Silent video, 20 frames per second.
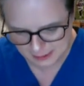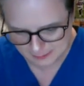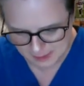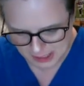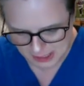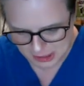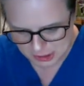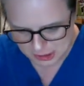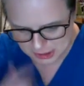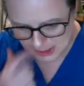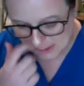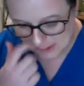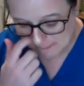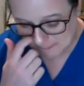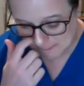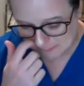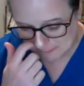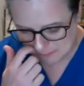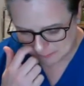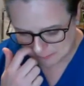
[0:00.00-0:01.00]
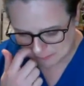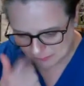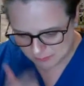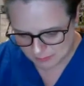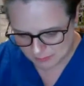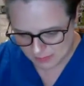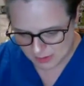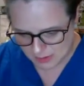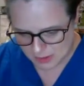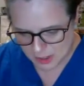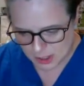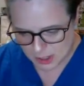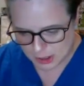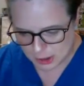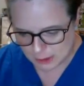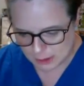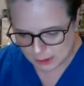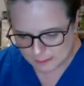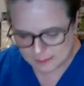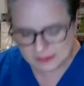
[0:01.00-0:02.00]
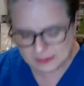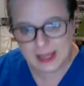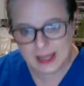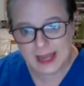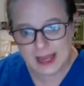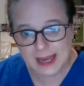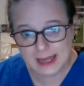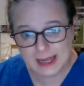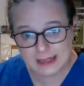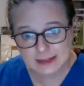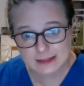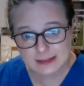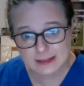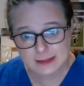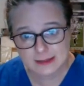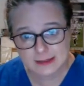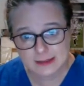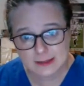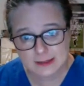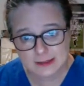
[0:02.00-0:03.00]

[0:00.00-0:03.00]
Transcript: patient? Your plans,